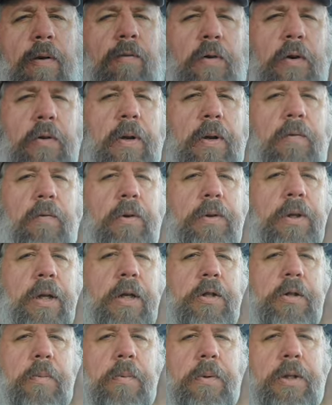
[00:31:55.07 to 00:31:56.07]
few different
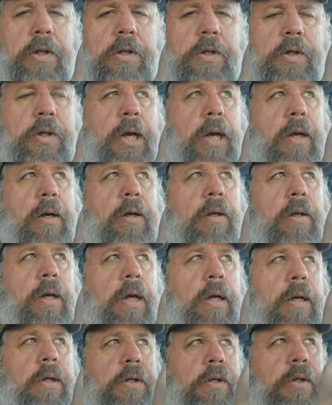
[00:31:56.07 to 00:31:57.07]
things with this channel and
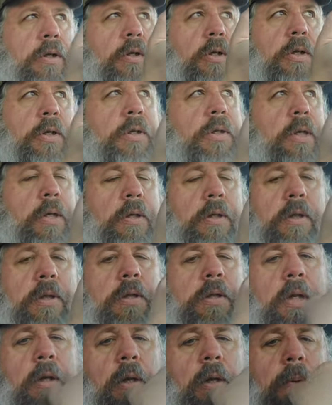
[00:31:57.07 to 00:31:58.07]
it just doesn't
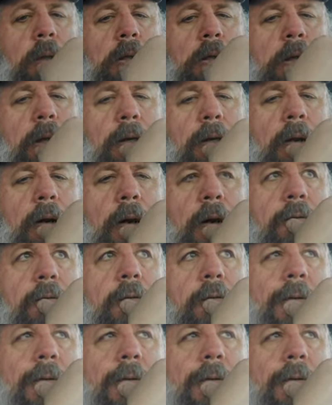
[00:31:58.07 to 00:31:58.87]
seem to be taking off.